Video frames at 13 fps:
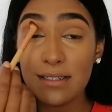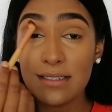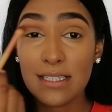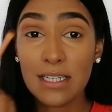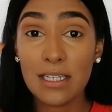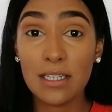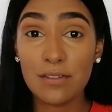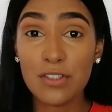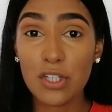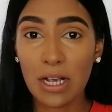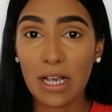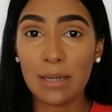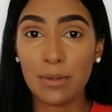and
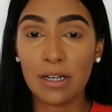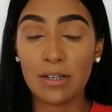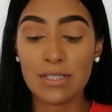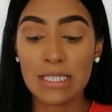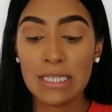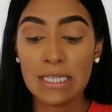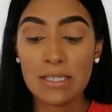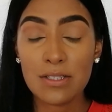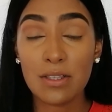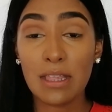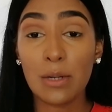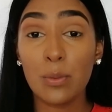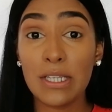lift your eyebrows,
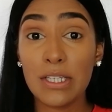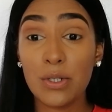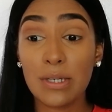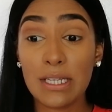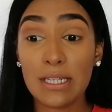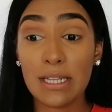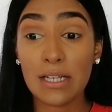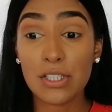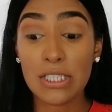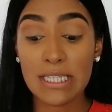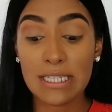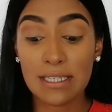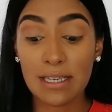so that way you can
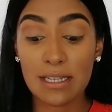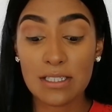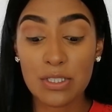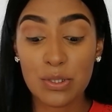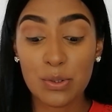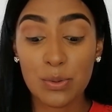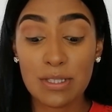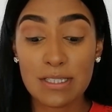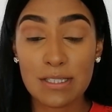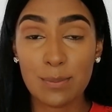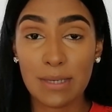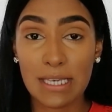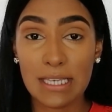actually get to
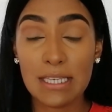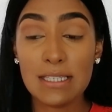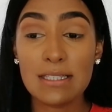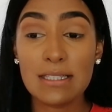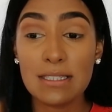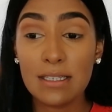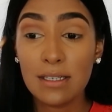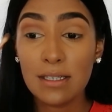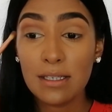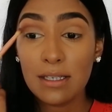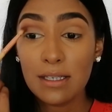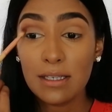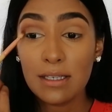the space.